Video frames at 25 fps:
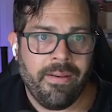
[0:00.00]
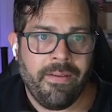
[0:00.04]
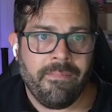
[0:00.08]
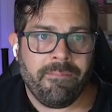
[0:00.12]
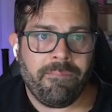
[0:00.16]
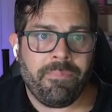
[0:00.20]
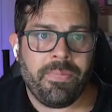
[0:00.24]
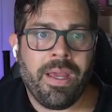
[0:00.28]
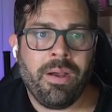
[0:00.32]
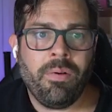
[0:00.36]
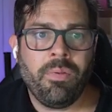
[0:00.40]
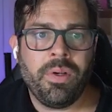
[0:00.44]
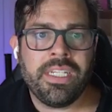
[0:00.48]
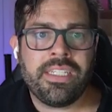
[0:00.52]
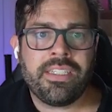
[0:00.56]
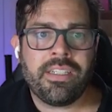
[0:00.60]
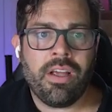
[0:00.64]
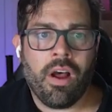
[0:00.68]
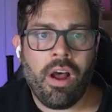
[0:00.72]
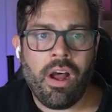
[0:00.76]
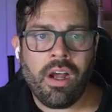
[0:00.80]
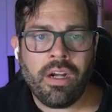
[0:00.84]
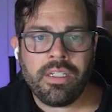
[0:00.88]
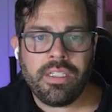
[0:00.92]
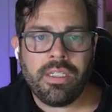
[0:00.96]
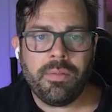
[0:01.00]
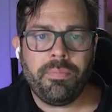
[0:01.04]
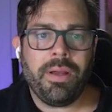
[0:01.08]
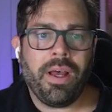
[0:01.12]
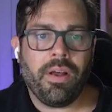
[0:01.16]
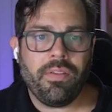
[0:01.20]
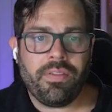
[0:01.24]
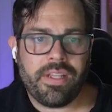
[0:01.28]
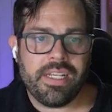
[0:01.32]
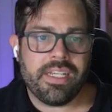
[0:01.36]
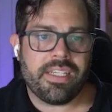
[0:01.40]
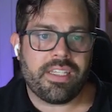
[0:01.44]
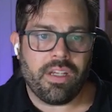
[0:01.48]
Now, we talked
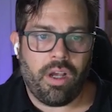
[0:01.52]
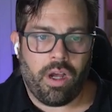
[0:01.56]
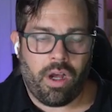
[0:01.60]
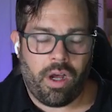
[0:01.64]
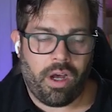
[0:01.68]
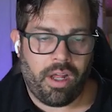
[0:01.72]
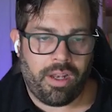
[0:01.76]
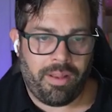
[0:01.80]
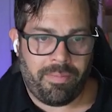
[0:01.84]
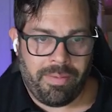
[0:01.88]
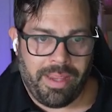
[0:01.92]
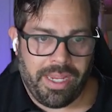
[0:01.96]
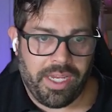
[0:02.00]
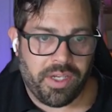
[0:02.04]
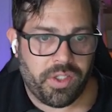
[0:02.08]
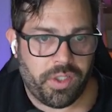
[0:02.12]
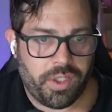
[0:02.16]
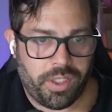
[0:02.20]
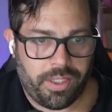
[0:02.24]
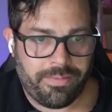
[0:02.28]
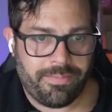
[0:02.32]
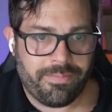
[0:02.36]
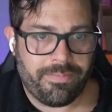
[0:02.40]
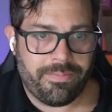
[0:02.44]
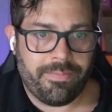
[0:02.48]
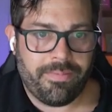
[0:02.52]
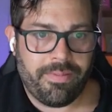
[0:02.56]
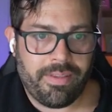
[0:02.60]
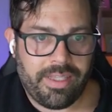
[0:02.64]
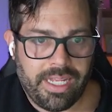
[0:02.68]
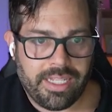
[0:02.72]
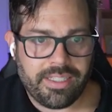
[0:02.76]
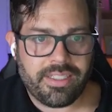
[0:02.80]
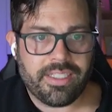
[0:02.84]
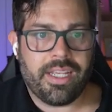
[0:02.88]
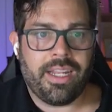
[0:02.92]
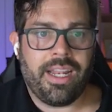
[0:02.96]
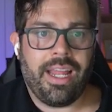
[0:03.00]
about this automation
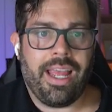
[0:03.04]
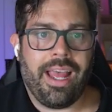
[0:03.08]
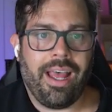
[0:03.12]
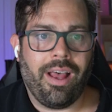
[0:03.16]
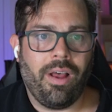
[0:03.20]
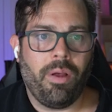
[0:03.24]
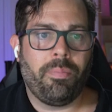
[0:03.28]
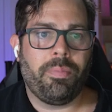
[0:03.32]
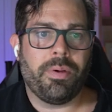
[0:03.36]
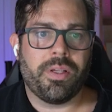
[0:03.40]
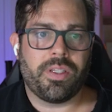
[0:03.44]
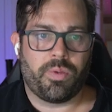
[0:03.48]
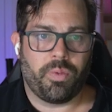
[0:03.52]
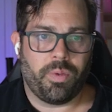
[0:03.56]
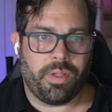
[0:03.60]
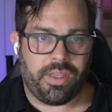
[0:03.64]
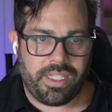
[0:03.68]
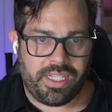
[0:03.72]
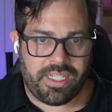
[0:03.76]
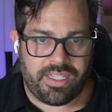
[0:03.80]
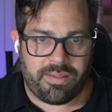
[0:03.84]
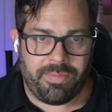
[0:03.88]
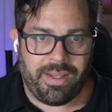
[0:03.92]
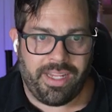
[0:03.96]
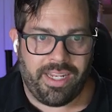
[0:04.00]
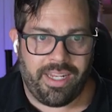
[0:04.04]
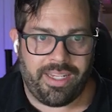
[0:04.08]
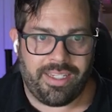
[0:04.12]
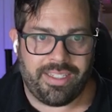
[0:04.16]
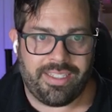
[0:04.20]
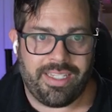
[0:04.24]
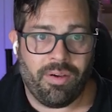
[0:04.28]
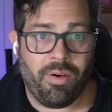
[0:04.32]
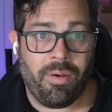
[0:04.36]
that's going to help us with these meetings.